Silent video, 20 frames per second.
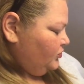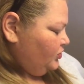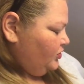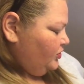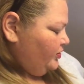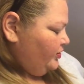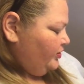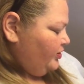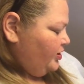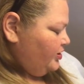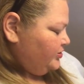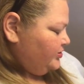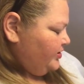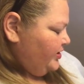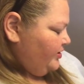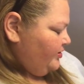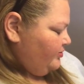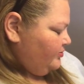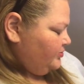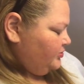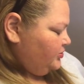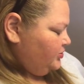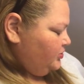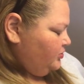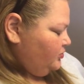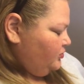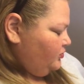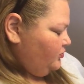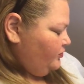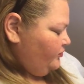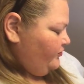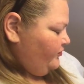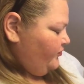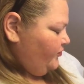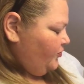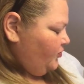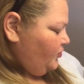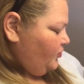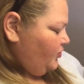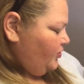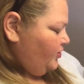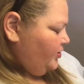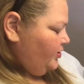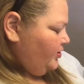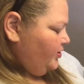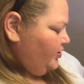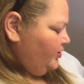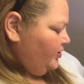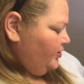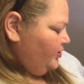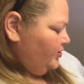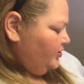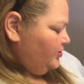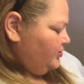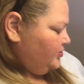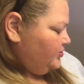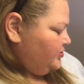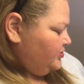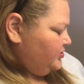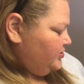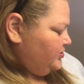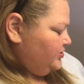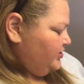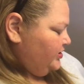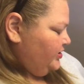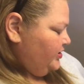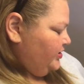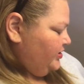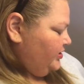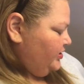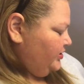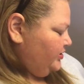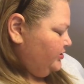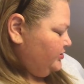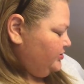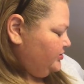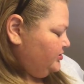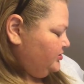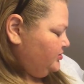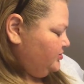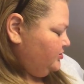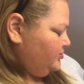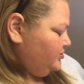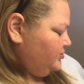Oh, I lost count. Two, four, six.